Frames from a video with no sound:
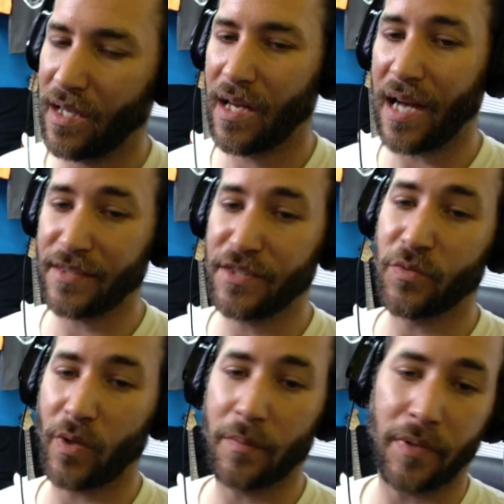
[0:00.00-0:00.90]
I use
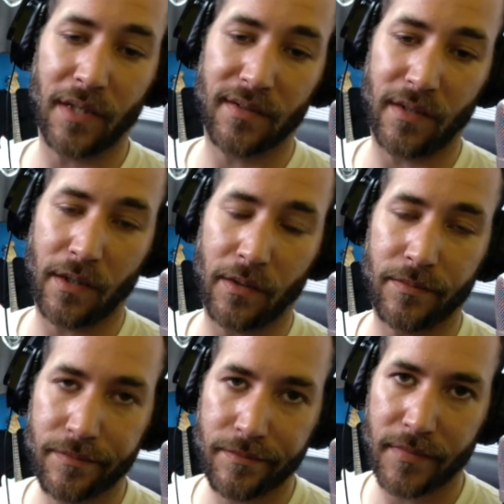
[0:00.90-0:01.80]
WordPress, so
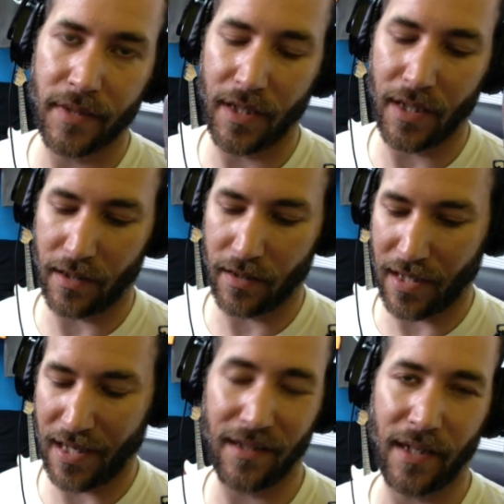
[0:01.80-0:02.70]
uh,
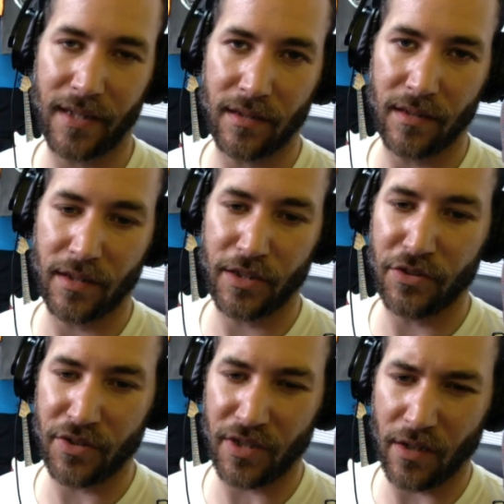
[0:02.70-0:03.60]
I like to, to
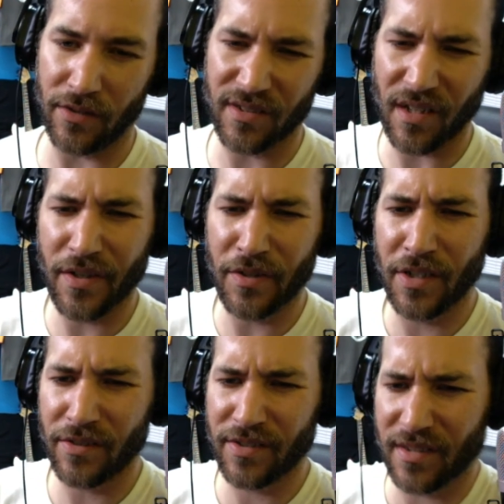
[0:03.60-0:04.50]
use Yoast. Although
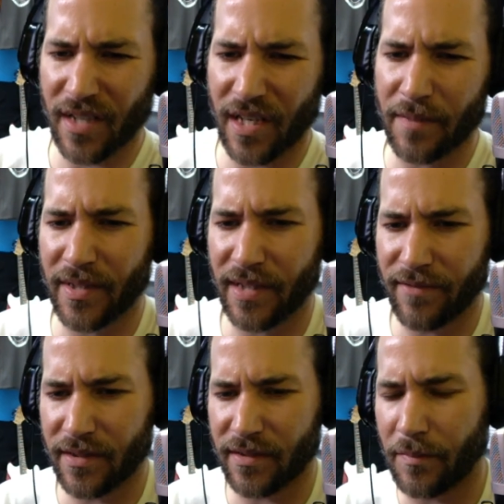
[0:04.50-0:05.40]
Yoast has kind of been
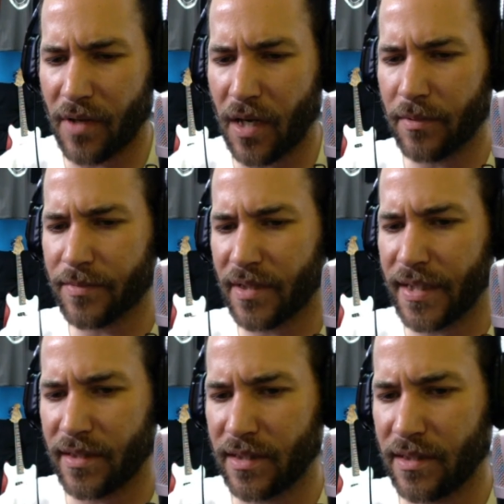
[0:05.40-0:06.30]
giving us some problems
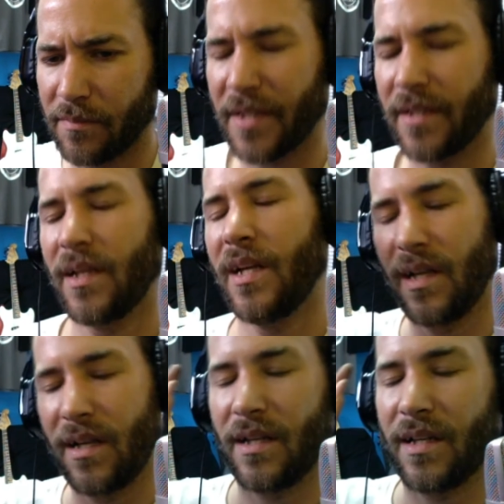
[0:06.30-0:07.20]
lately, but
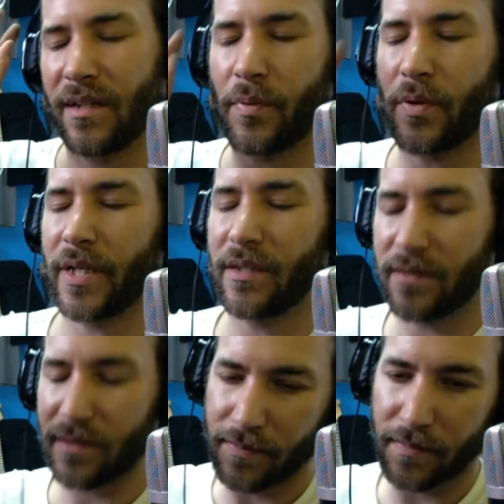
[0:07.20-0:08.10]
the point
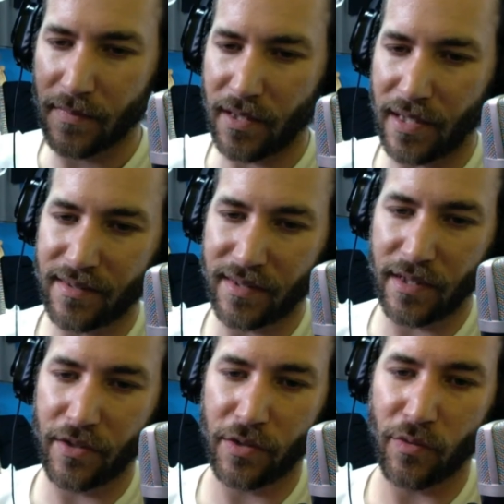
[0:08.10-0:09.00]
is
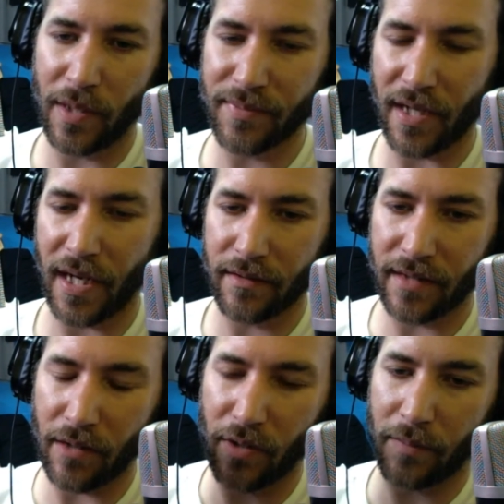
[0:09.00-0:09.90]
SEO your website.
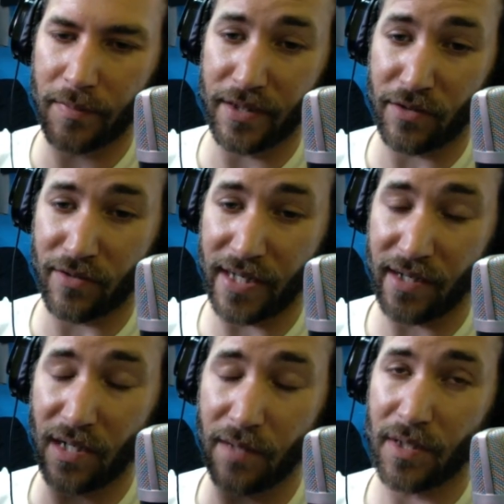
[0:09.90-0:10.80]
That will help get your
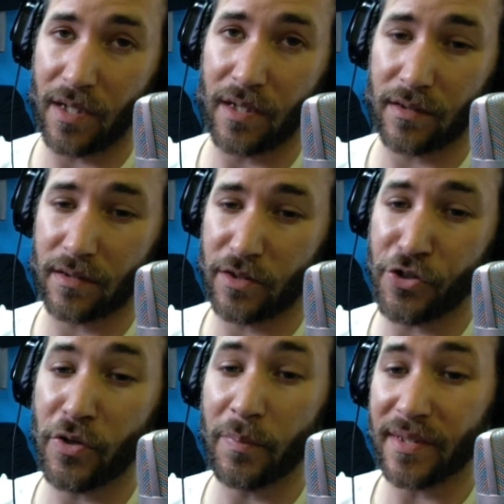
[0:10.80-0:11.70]
ranking up. Uh,
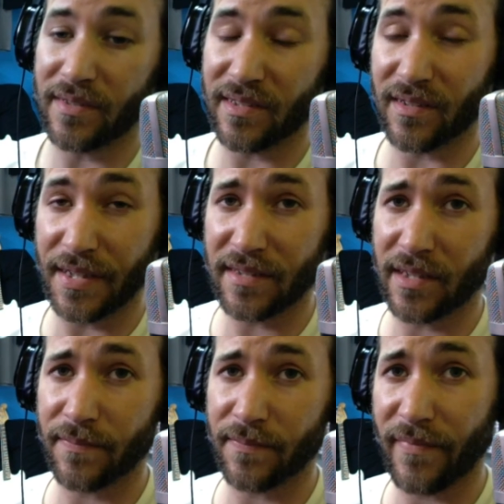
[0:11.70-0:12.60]
Google business
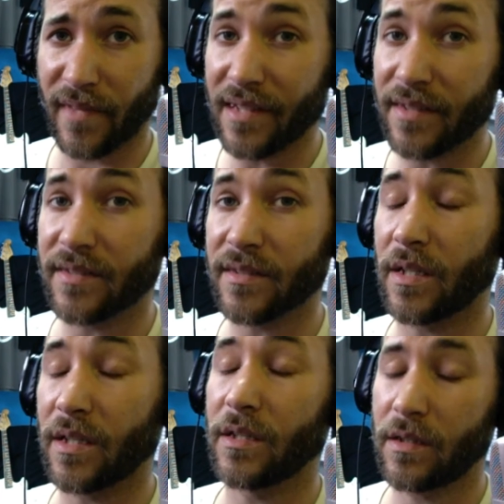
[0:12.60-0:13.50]
listing is
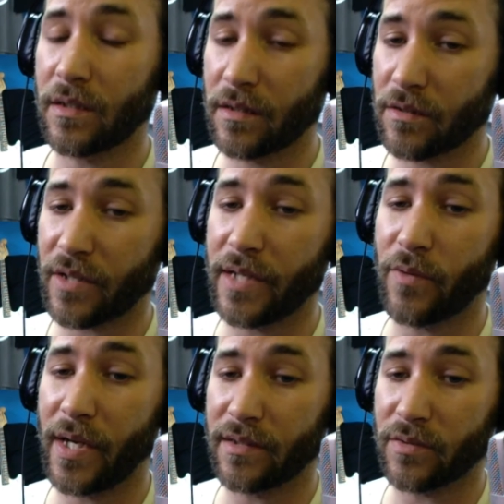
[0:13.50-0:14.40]
a great
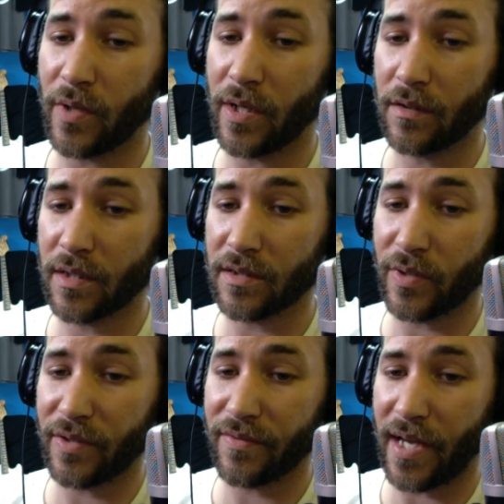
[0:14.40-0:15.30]
way as well because
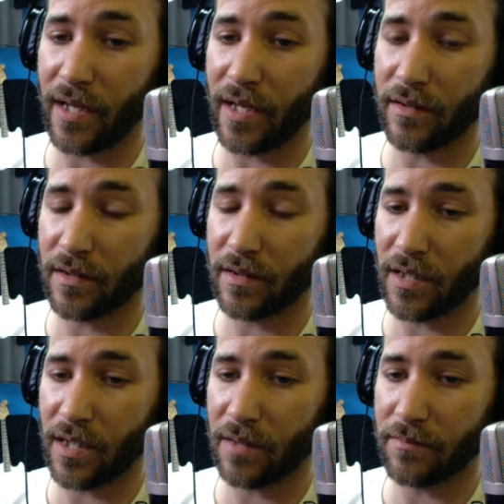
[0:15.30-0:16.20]
we've had
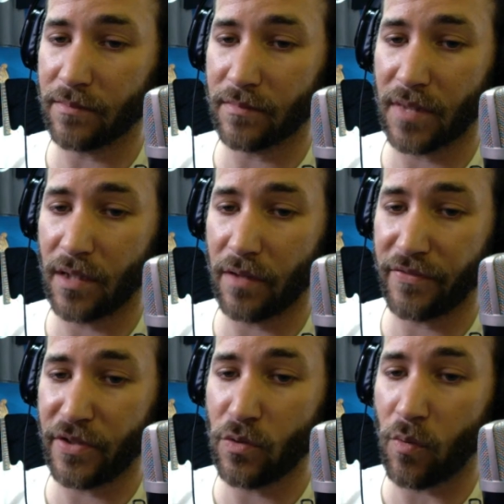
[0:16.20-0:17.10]
um, a, a,
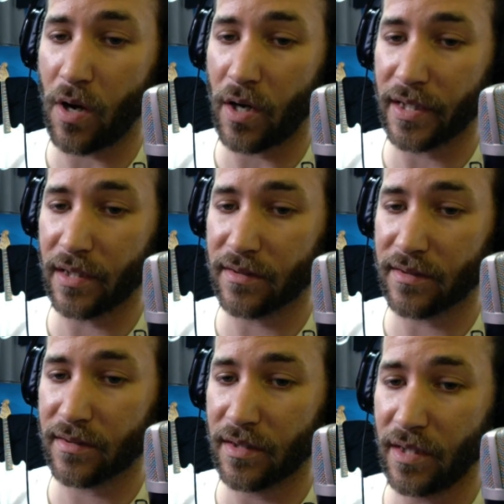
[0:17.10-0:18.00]
few
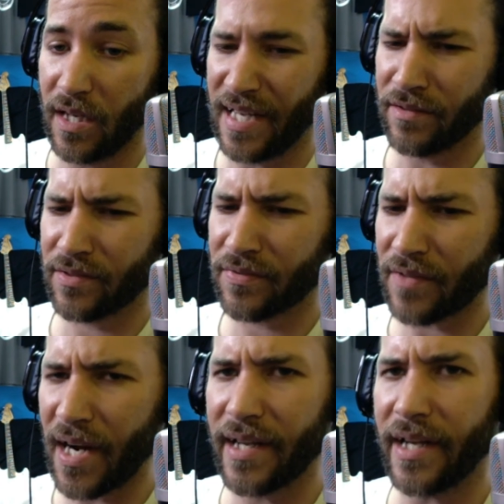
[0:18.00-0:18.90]
walk-ins. It was
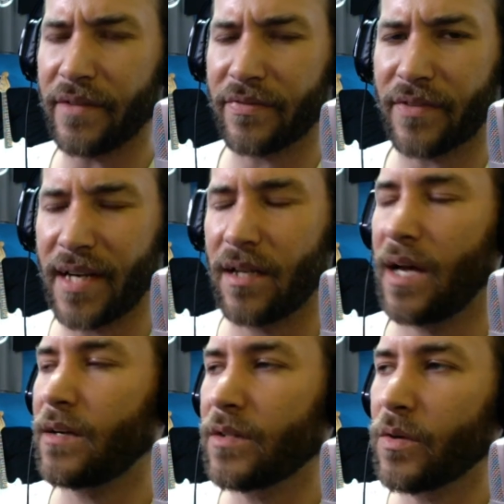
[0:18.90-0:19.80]
Friday. Friday.
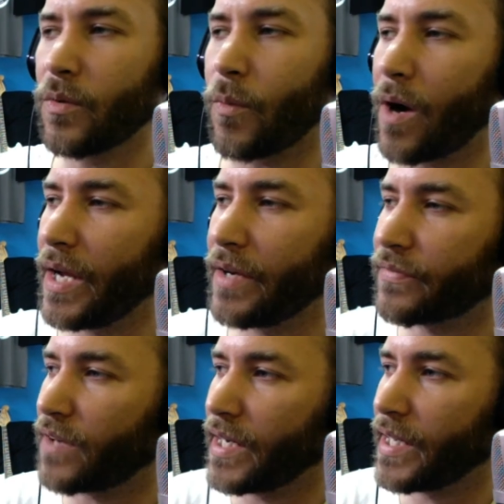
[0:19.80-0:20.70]
I don't know why
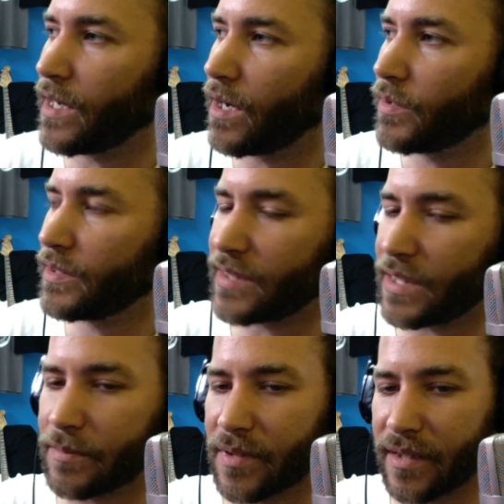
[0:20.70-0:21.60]
Friday always
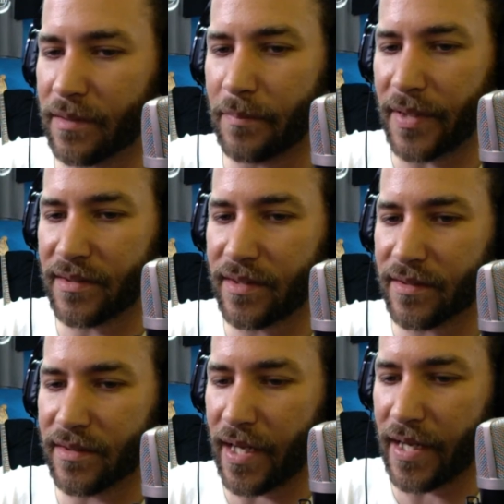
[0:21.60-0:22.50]
seems like the
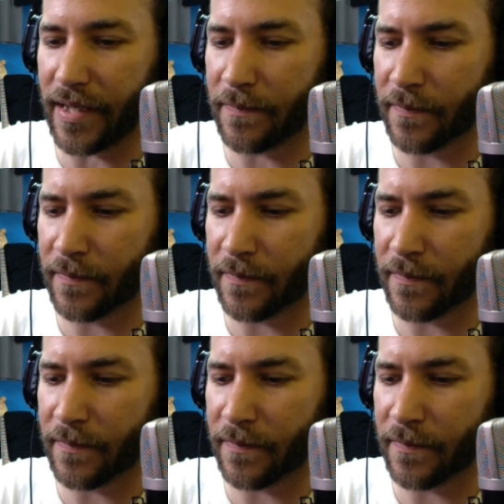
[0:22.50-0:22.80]
busiest day,